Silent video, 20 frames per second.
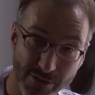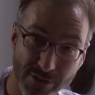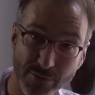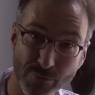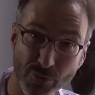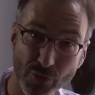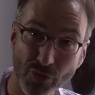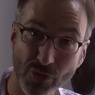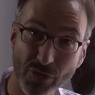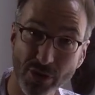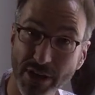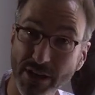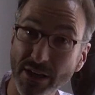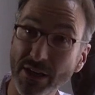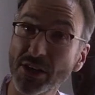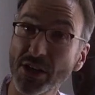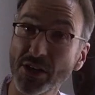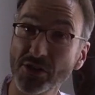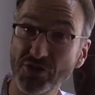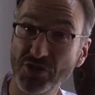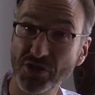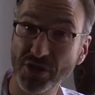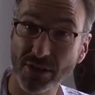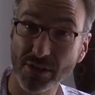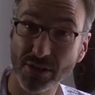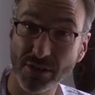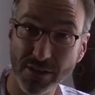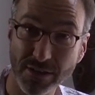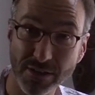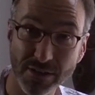this book in a
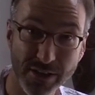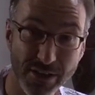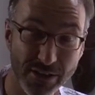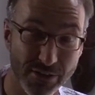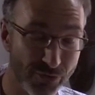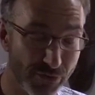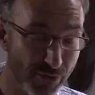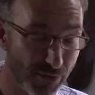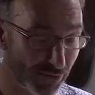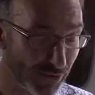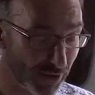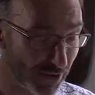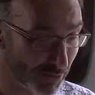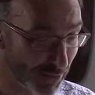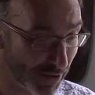nutshell in the next 15